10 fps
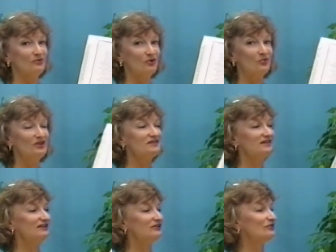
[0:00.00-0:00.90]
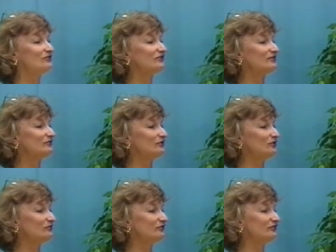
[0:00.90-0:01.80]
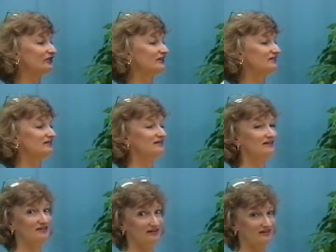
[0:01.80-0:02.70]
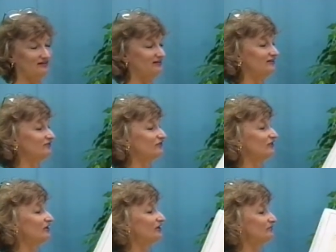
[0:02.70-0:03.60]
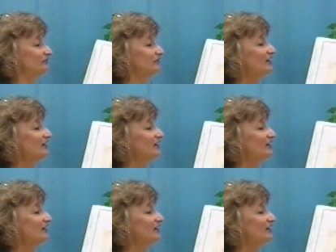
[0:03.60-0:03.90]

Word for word: Well, what's in those envelopes? This is the thing that leaves the lump.